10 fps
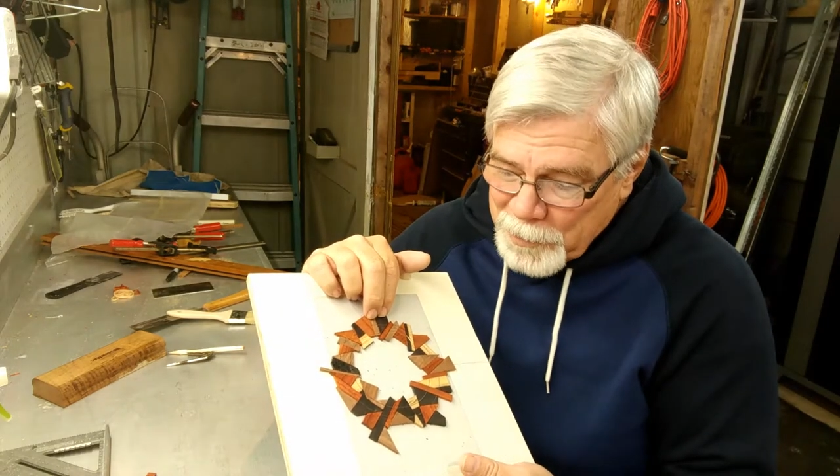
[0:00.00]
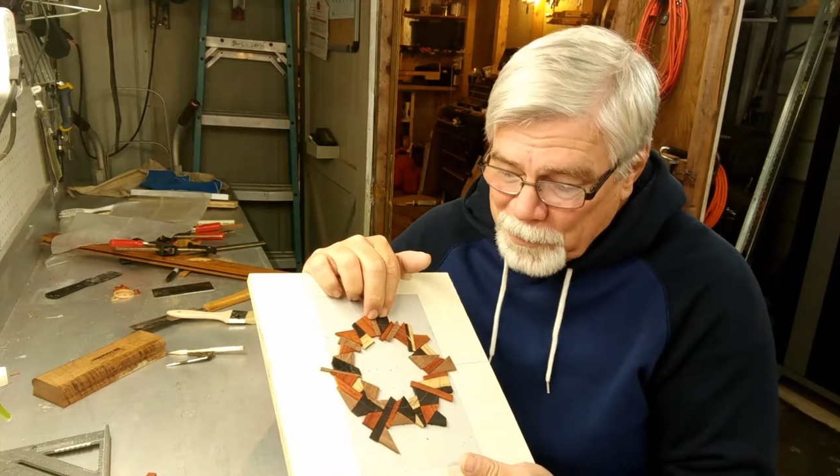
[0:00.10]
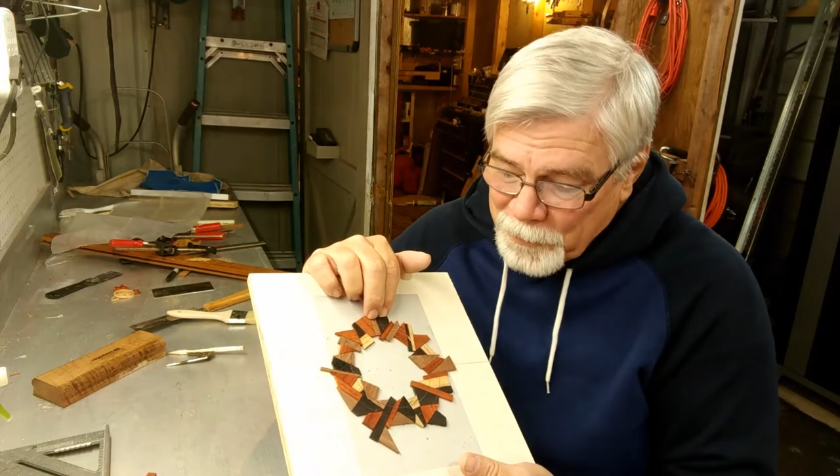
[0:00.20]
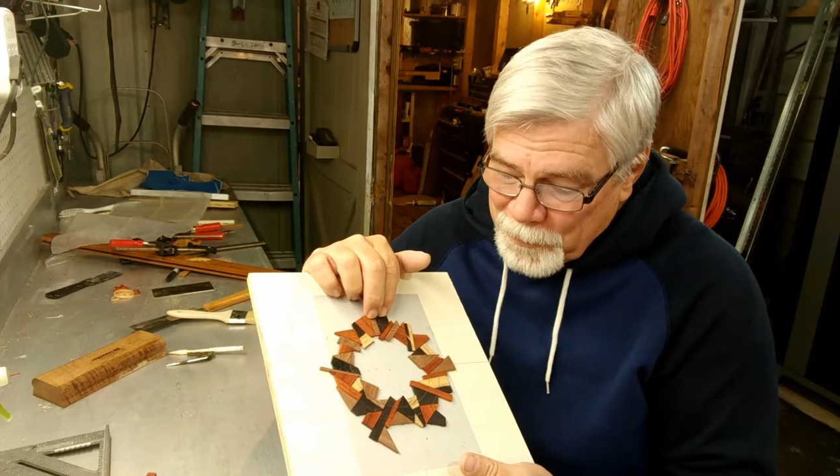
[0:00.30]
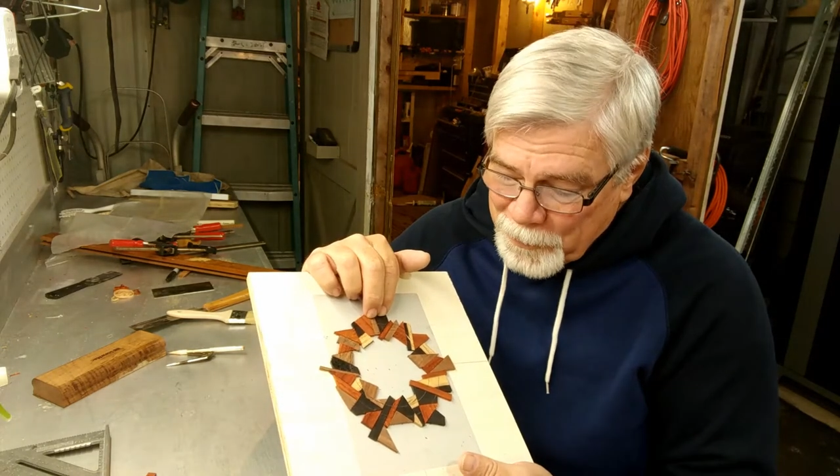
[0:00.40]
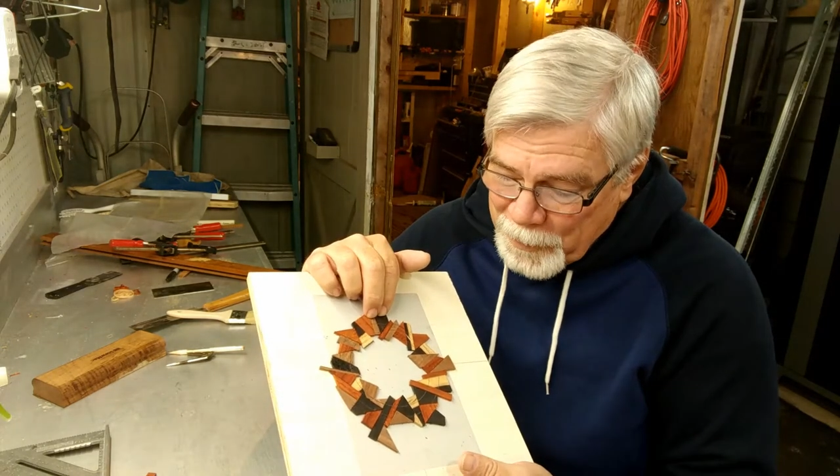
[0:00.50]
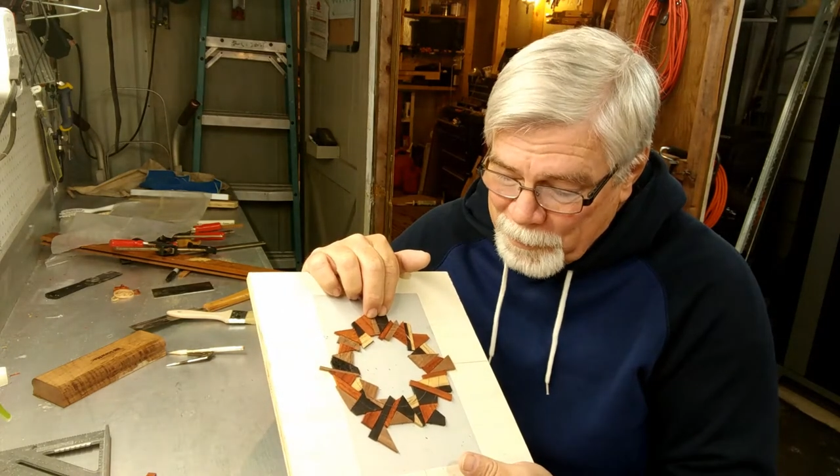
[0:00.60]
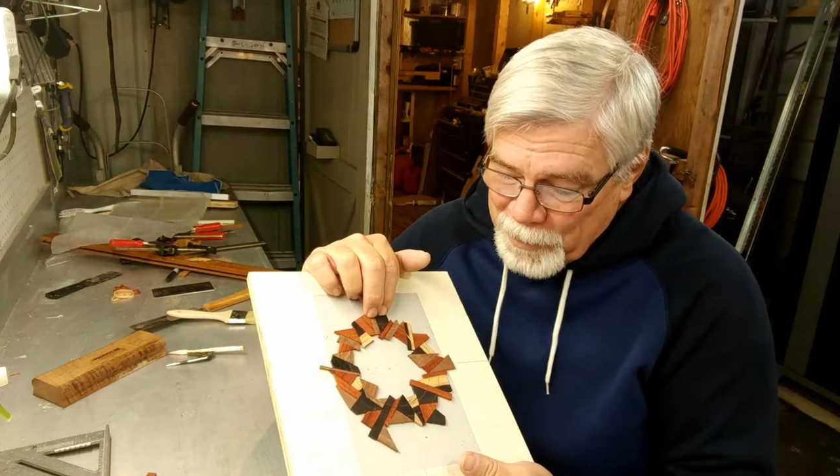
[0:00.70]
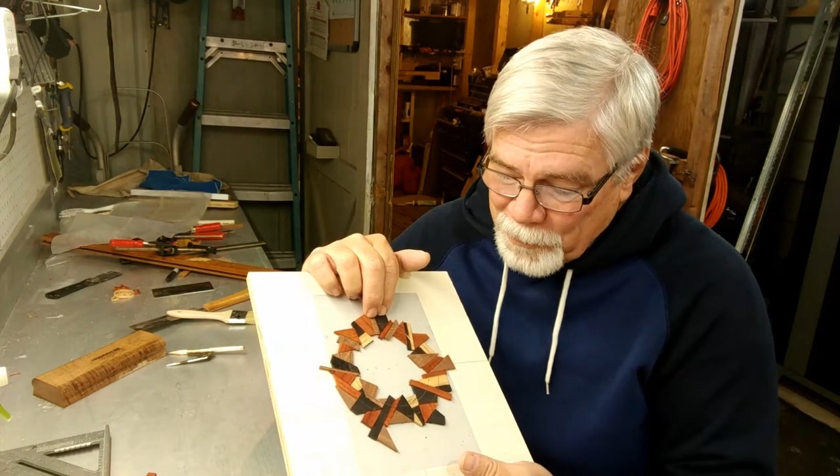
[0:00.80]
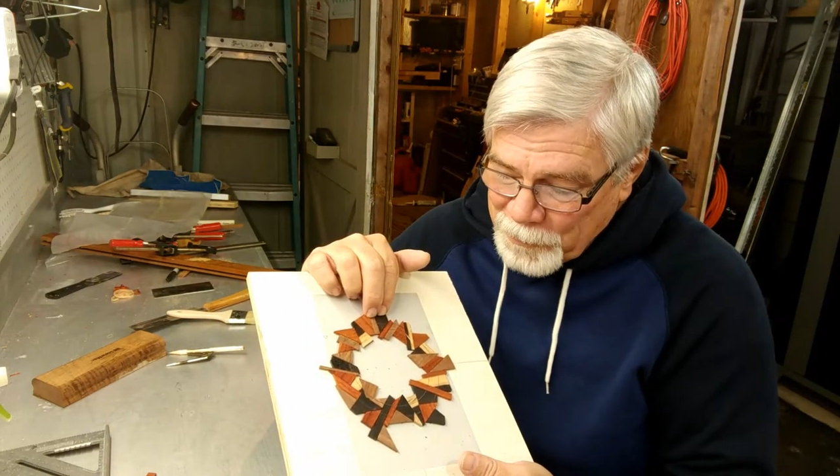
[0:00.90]
build,
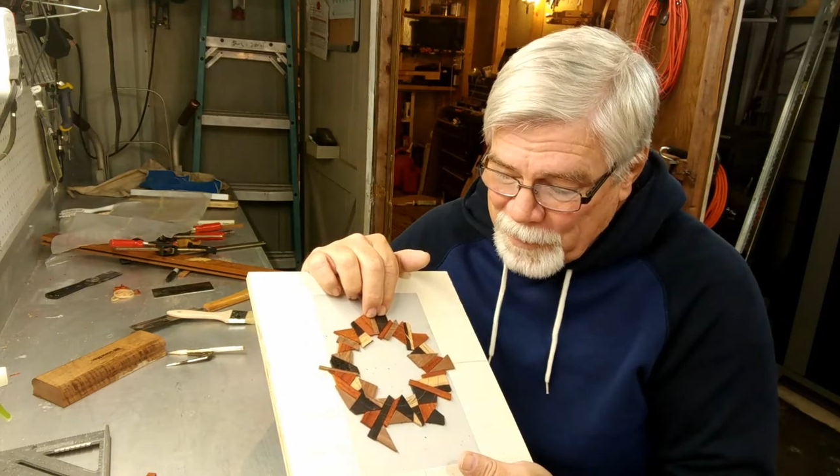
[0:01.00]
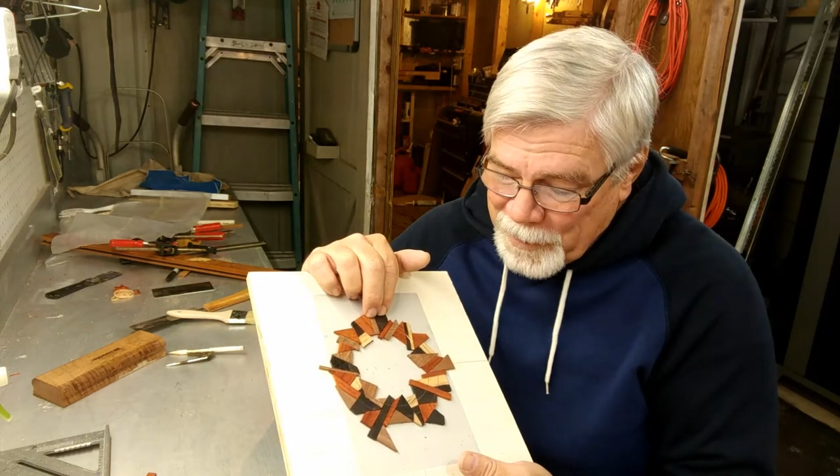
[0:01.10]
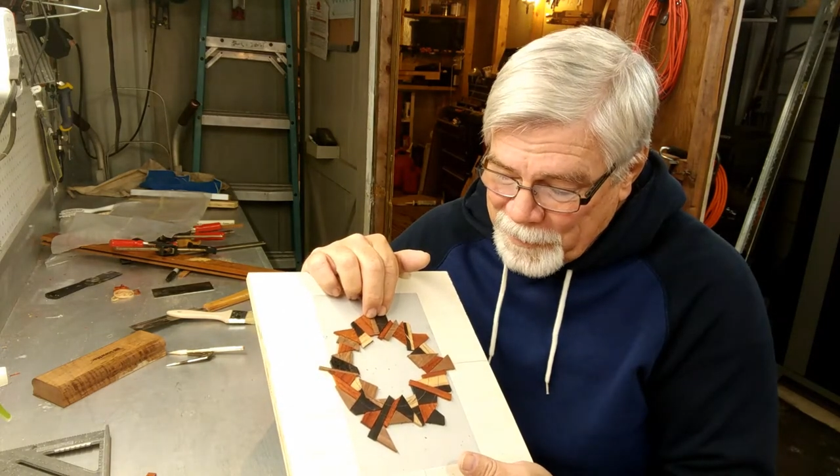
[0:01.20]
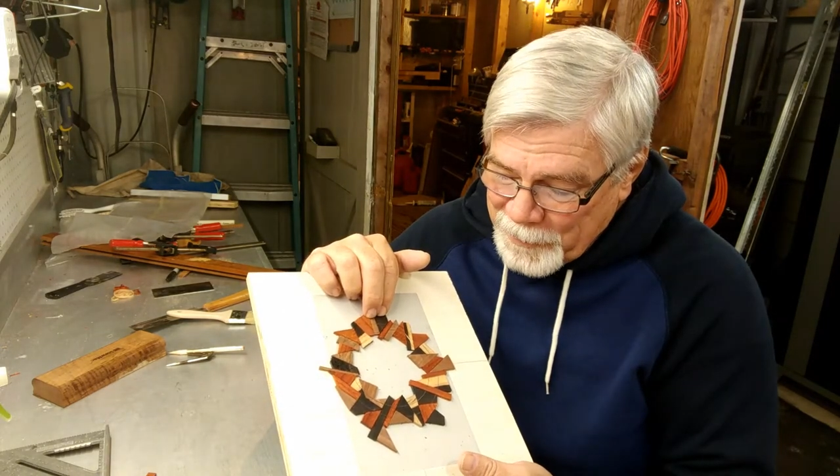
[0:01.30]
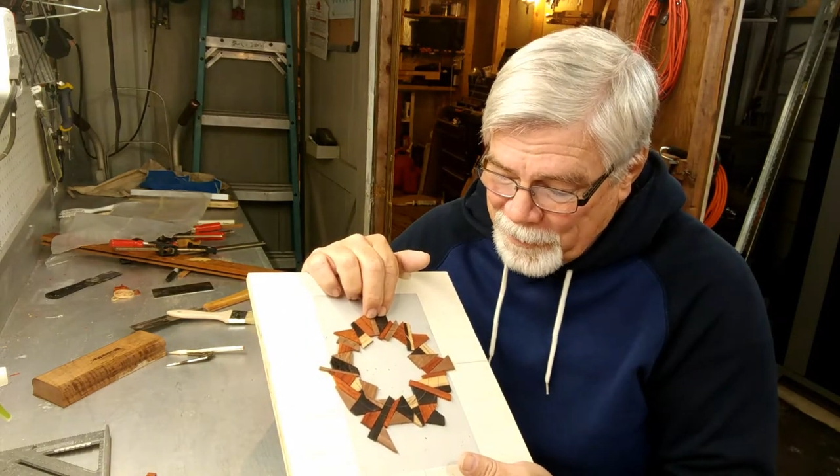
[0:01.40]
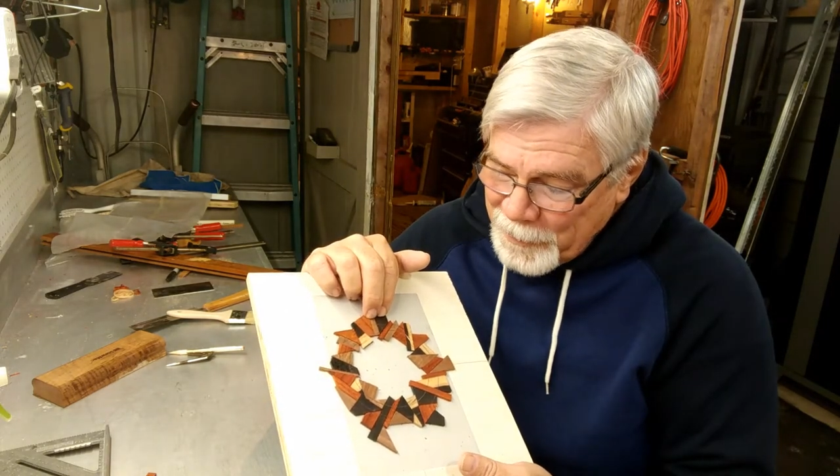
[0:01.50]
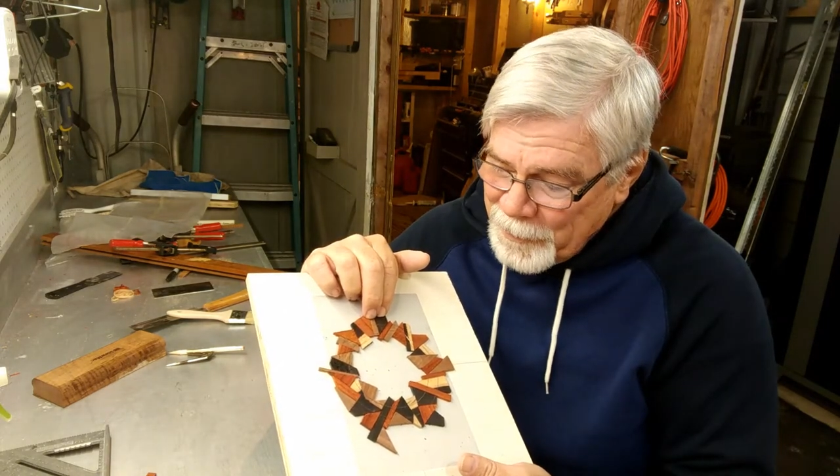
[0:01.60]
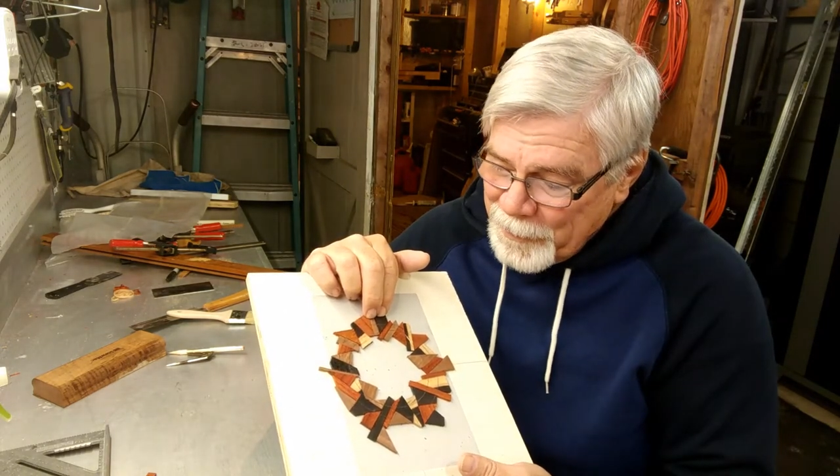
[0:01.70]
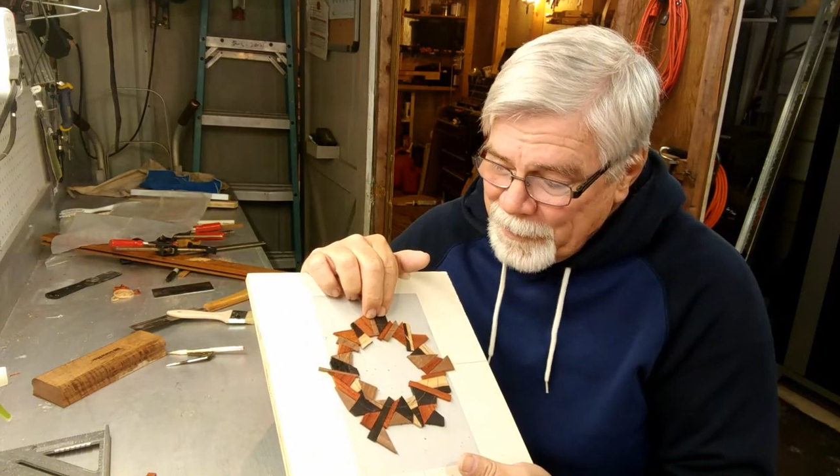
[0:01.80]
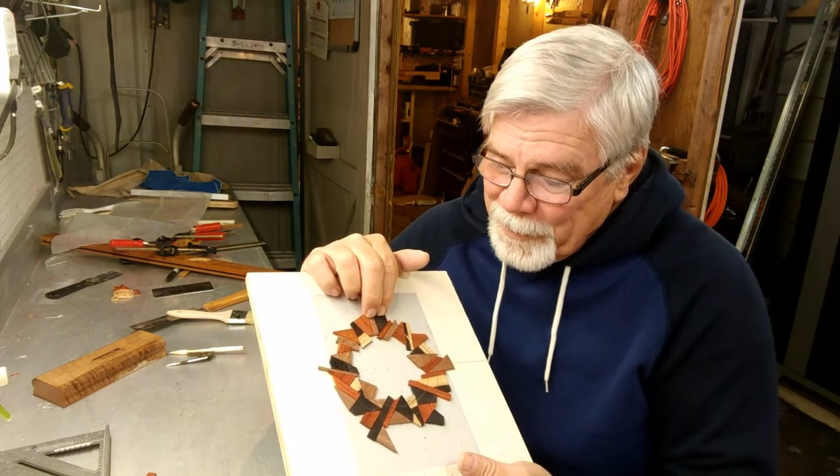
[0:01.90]
build that I
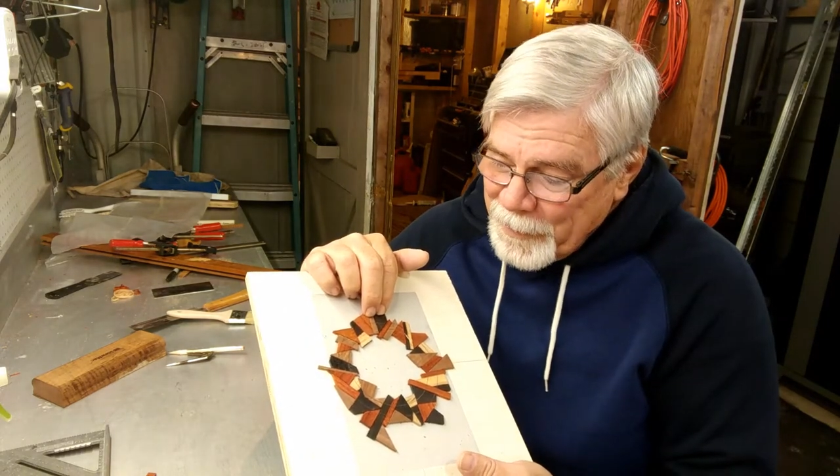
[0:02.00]
did.